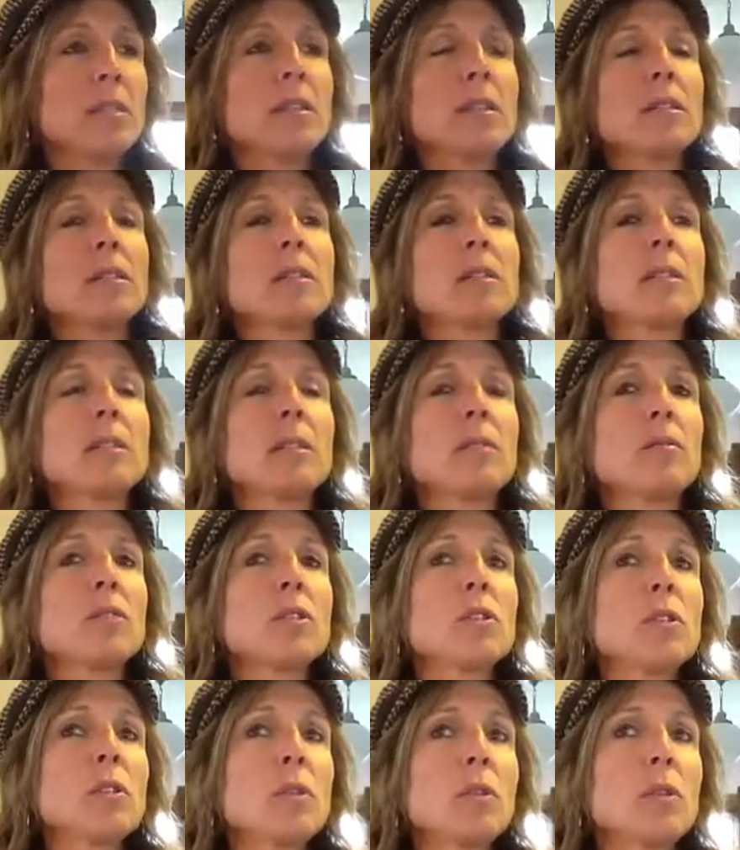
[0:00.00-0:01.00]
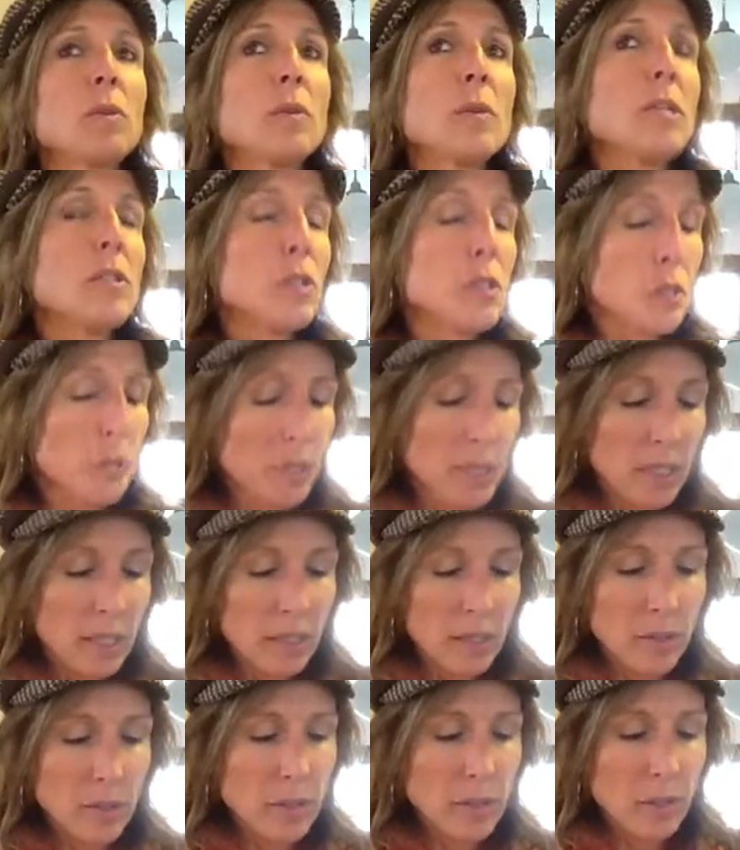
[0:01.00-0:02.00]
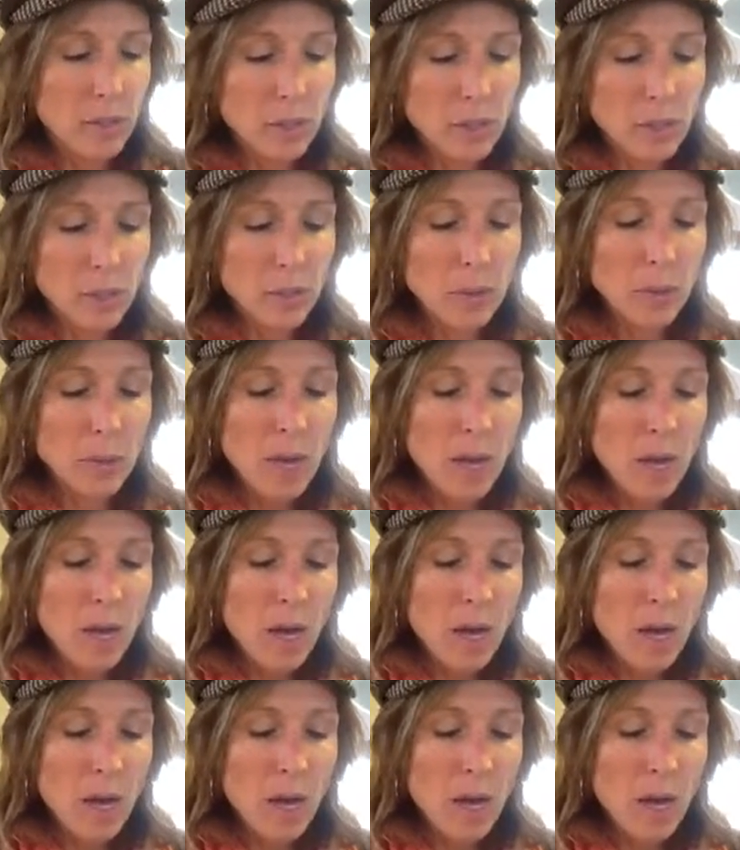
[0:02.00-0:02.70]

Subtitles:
doesn't sound so intriguing to you,